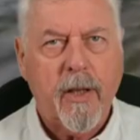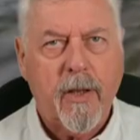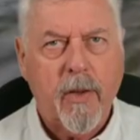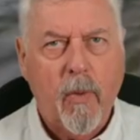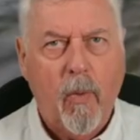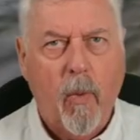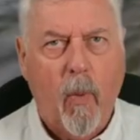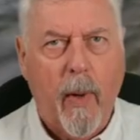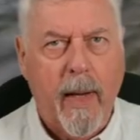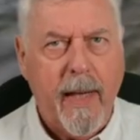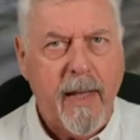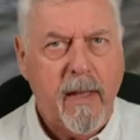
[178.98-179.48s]
to
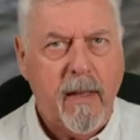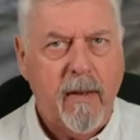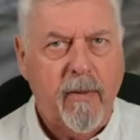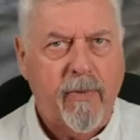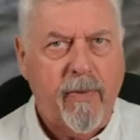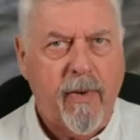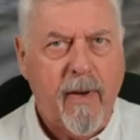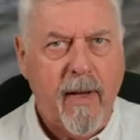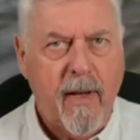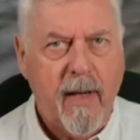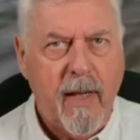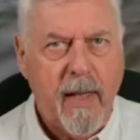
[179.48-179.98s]
weighted
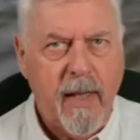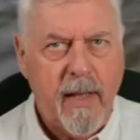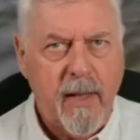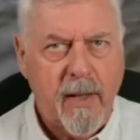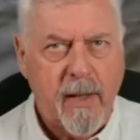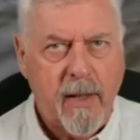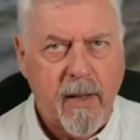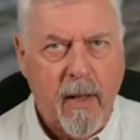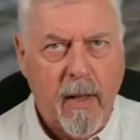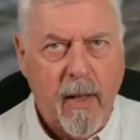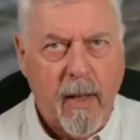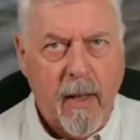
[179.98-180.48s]

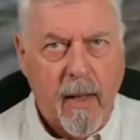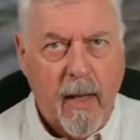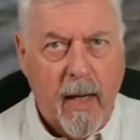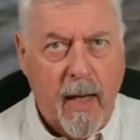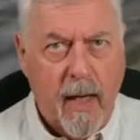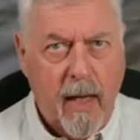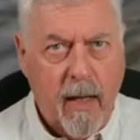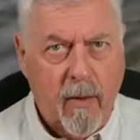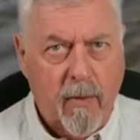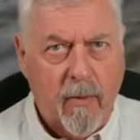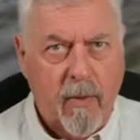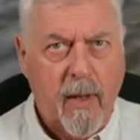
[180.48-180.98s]
flies
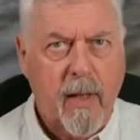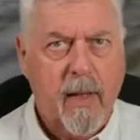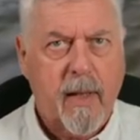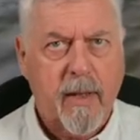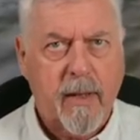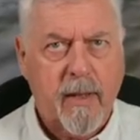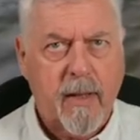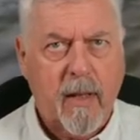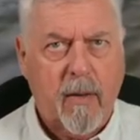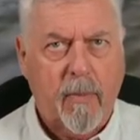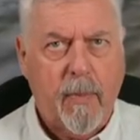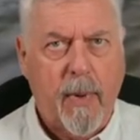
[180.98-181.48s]
and realistic